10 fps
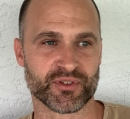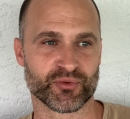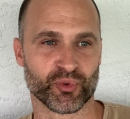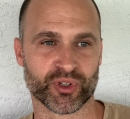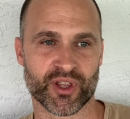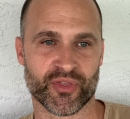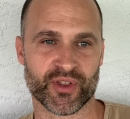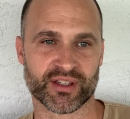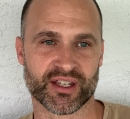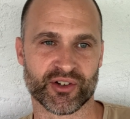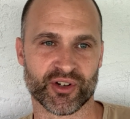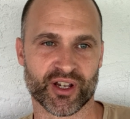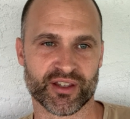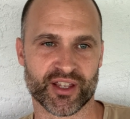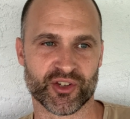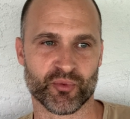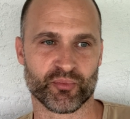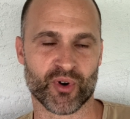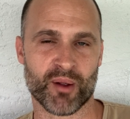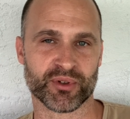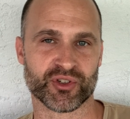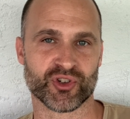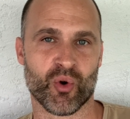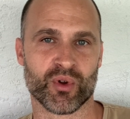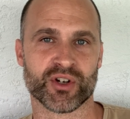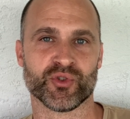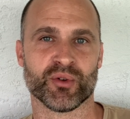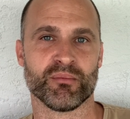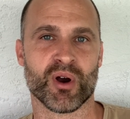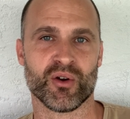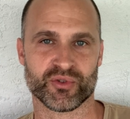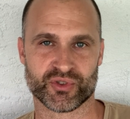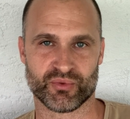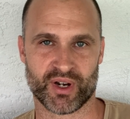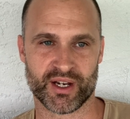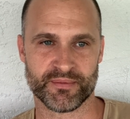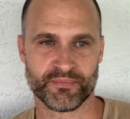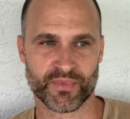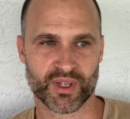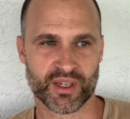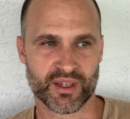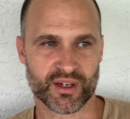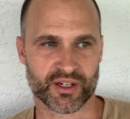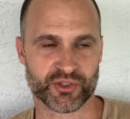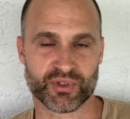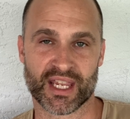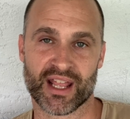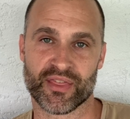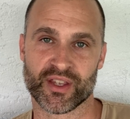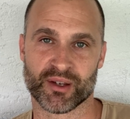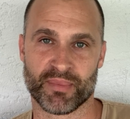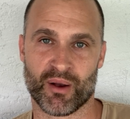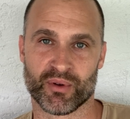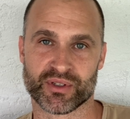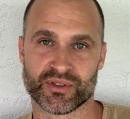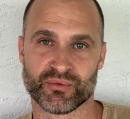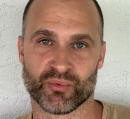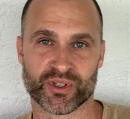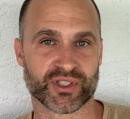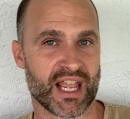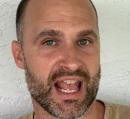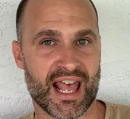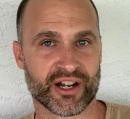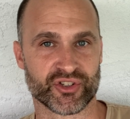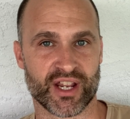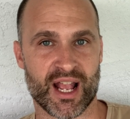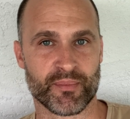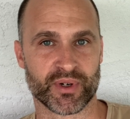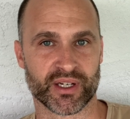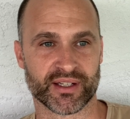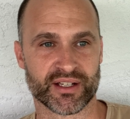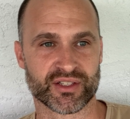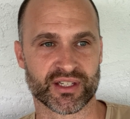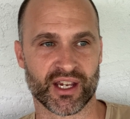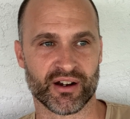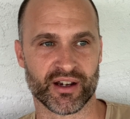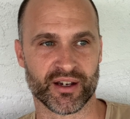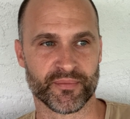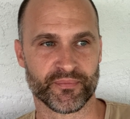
It's really the thing that you probably don't want to do the most, right? Because you can't think about what's actually happening, and that's scary.